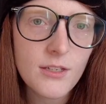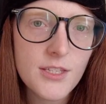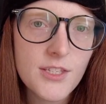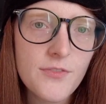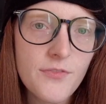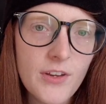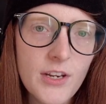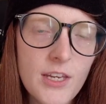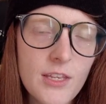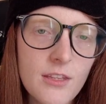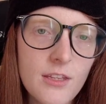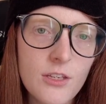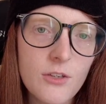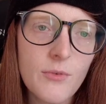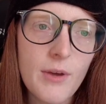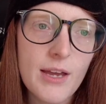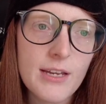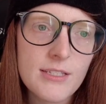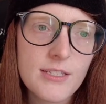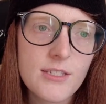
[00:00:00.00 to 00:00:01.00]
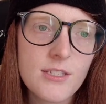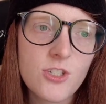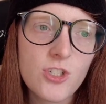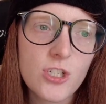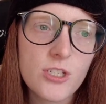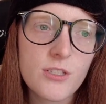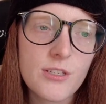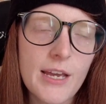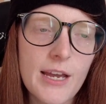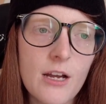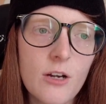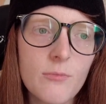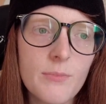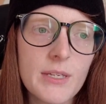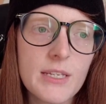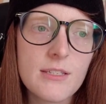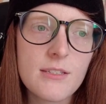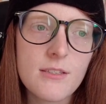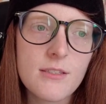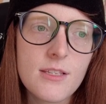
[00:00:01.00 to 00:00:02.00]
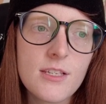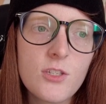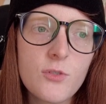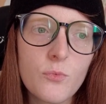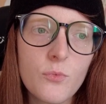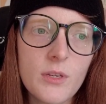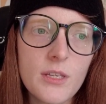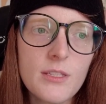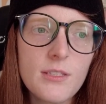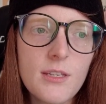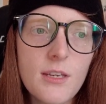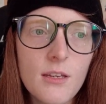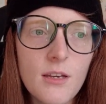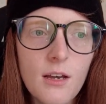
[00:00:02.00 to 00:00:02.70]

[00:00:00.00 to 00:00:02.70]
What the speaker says: It's funny that you asked this just now because this week,